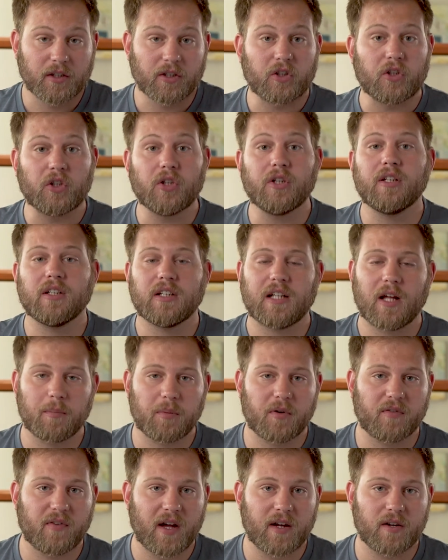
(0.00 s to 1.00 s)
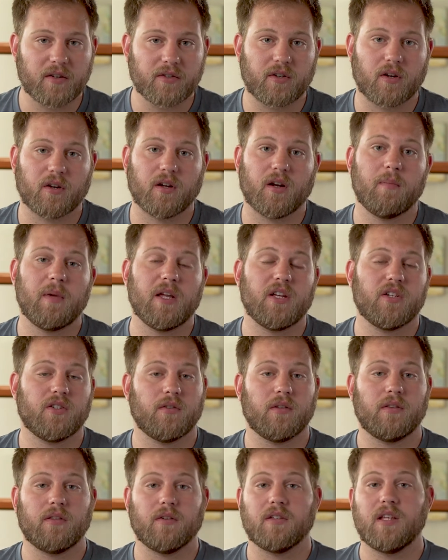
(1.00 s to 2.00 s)
Good cloud providers are going to make
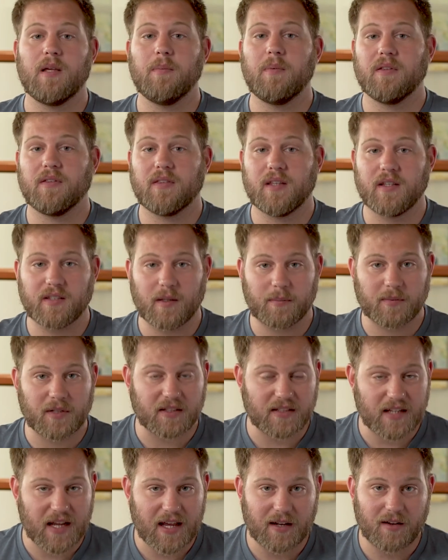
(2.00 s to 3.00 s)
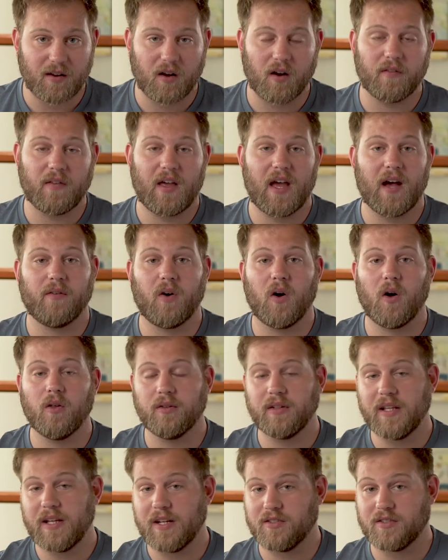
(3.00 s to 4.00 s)
sure that they're keeping things up to date, they have all
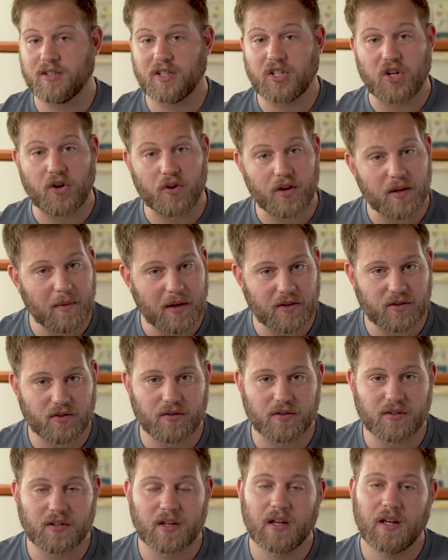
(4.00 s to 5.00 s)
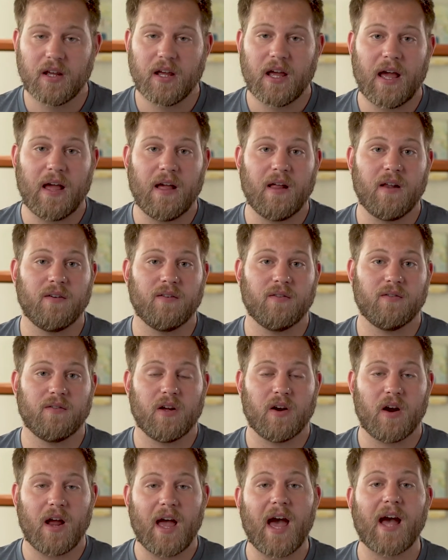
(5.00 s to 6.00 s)
the latest security measures, and
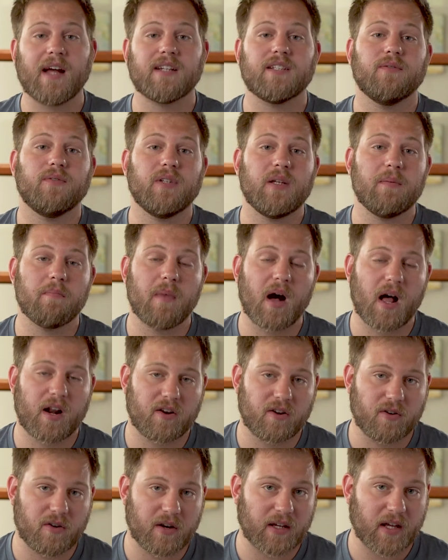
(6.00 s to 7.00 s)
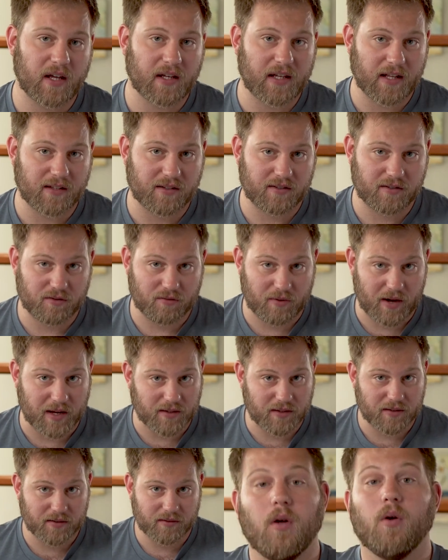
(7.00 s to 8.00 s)
they're actively monitoring against
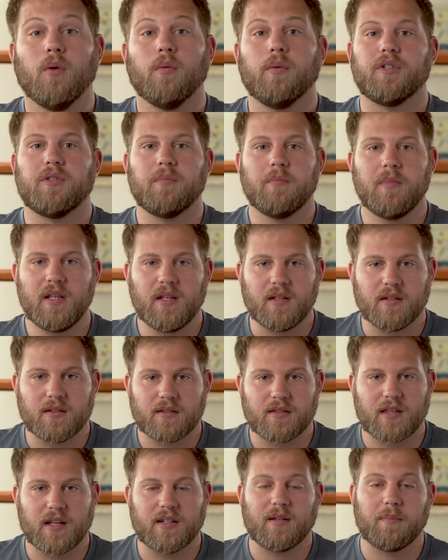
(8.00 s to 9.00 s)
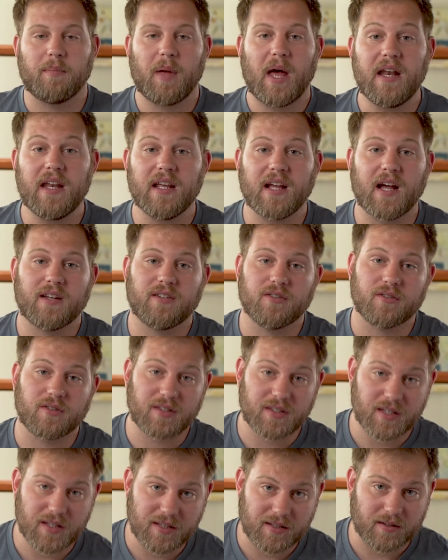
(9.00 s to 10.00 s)
threats. Which means that depending on your
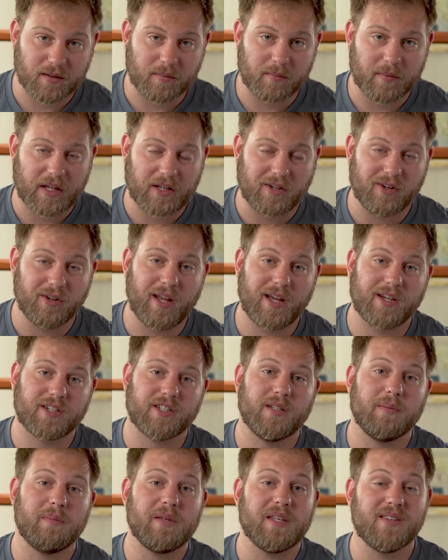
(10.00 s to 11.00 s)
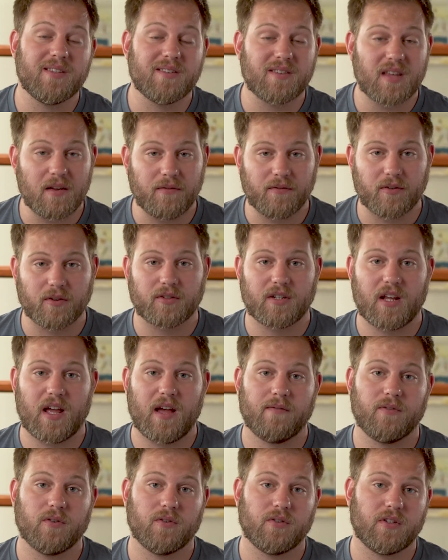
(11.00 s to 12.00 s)
system, it could actually be safer to
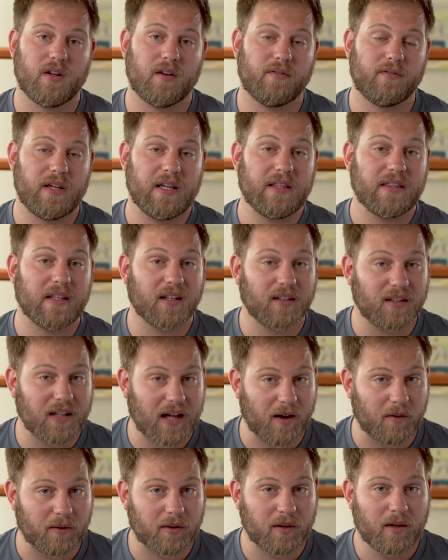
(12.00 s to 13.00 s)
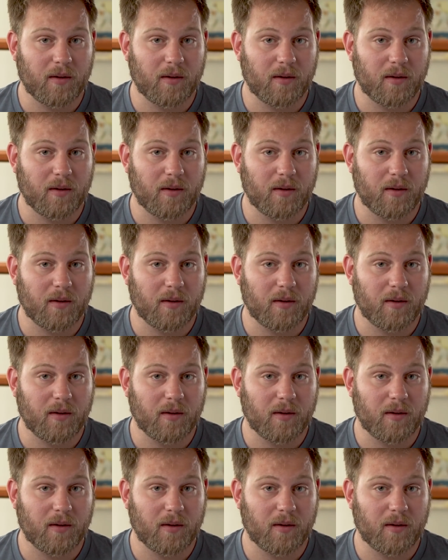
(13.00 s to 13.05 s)
have your stuff in the cloud